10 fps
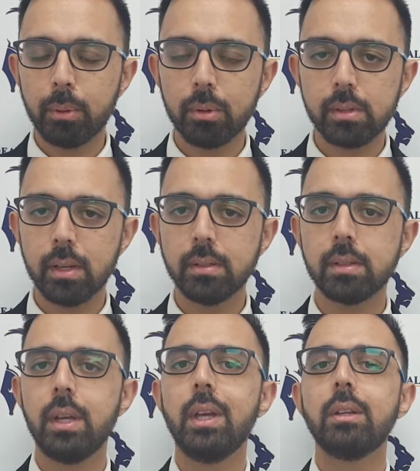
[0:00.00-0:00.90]

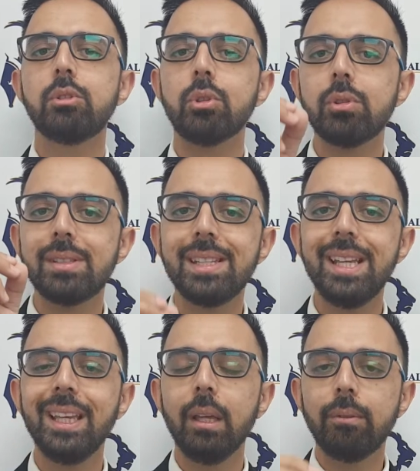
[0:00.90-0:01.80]
process to
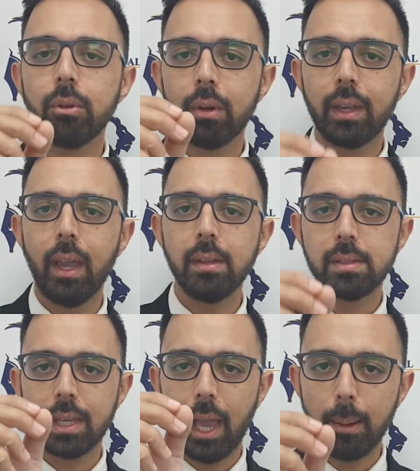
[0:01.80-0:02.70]
see if your case
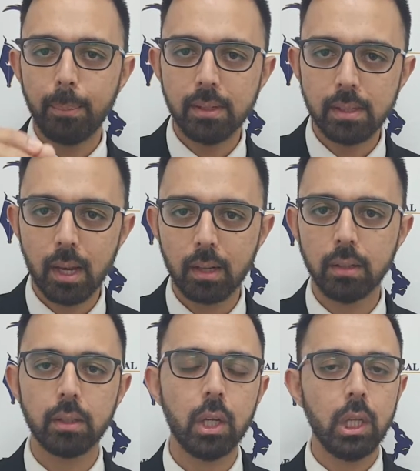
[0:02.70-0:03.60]
can be
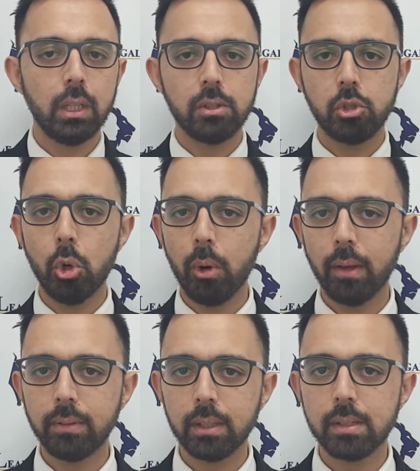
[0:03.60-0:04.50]
settled. There's no
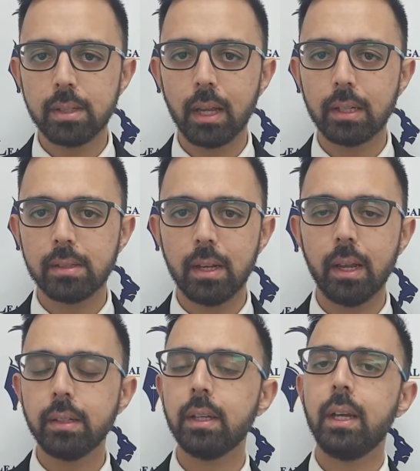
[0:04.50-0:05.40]
evidence that's
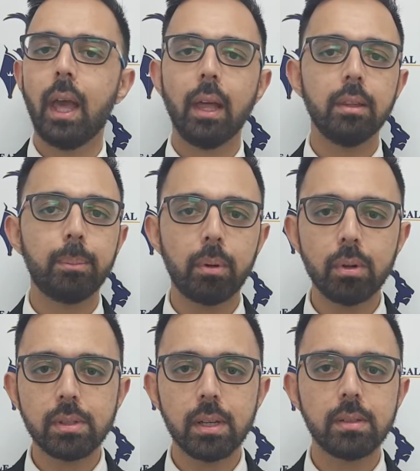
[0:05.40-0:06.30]
led, and the
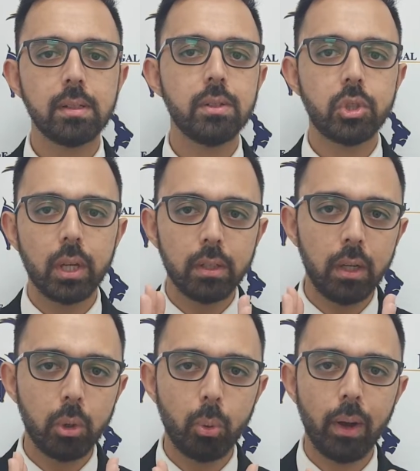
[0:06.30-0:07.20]
process is
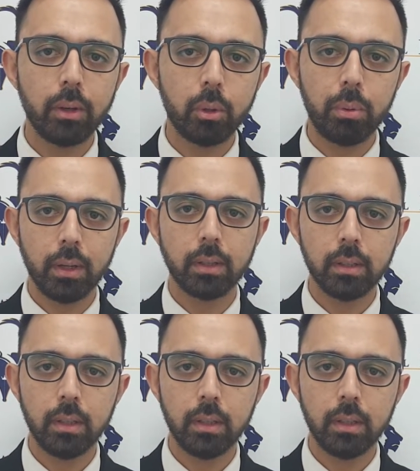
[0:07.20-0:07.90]
generally quite quick.